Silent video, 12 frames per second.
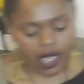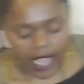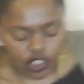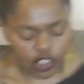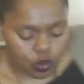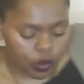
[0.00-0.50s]

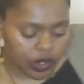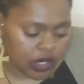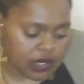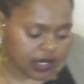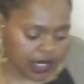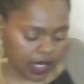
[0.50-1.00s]
just want to
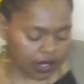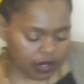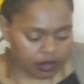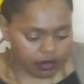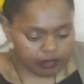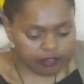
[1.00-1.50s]
say
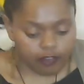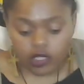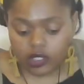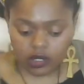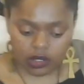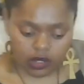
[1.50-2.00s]

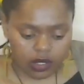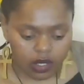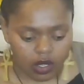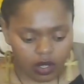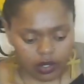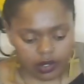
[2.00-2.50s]
first
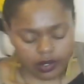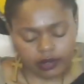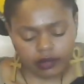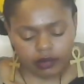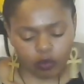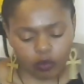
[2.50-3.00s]

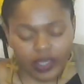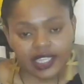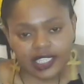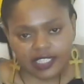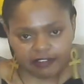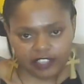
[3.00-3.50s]
what
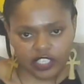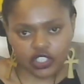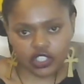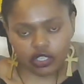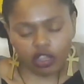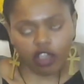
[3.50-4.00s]
the
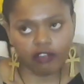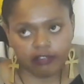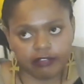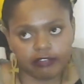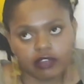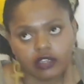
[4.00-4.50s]
definition of
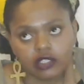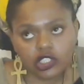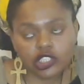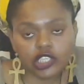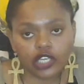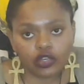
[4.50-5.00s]

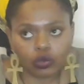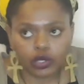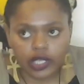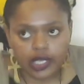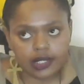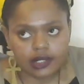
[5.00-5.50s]
shadow
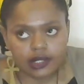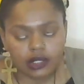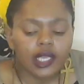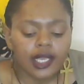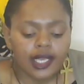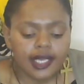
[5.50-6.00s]
work
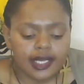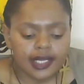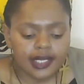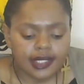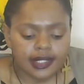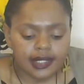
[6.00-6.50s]

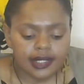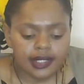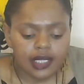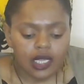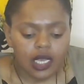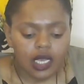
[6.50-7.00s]

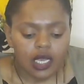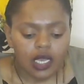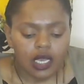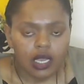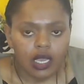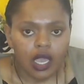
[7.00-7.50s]
is
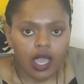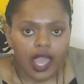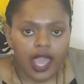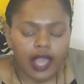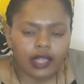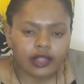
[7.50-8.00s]

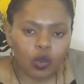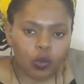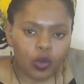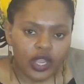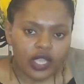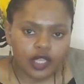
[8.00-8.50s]
the
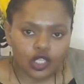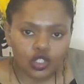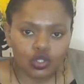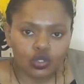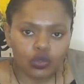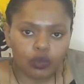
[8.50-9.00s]
work
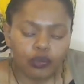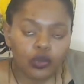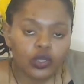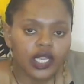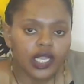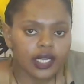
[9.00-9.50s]
that you
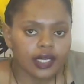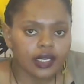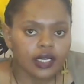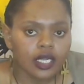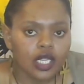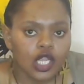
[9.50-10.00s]
put
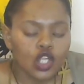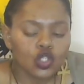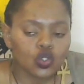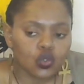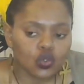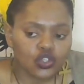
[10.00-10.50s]
in
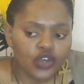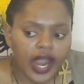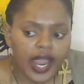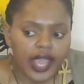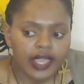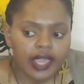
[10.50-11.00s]
to
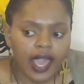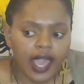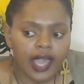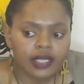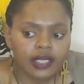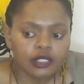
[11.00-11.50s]
try
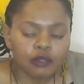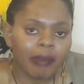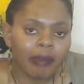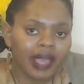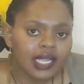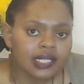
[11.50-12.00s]
and
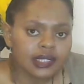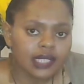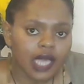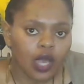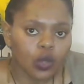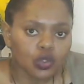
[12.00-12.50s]
balance
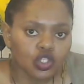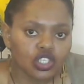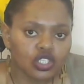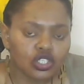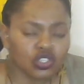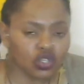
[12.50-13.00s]
out
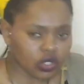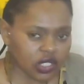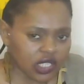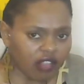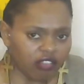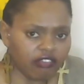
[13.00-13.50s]

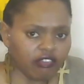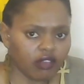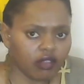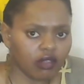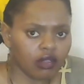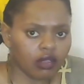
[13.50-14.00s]
yourself
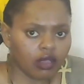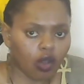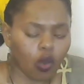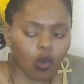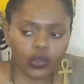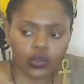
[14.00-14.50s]

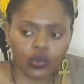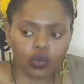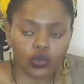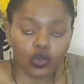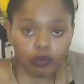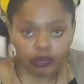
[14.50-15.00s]
or
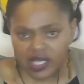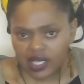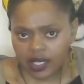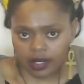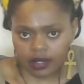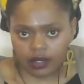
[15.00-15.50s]
your being.